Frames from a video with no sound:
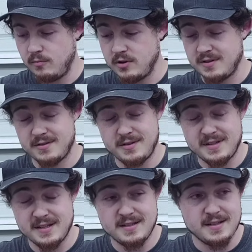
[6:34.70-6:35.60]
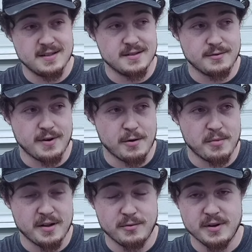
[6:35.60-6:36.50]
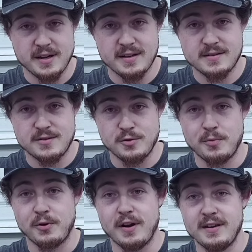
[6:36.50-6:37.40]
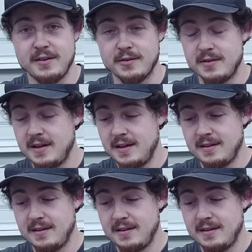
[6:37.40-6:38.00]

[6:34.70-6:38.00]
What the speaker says: which is only 60 cents a round, by the way. Super great deal.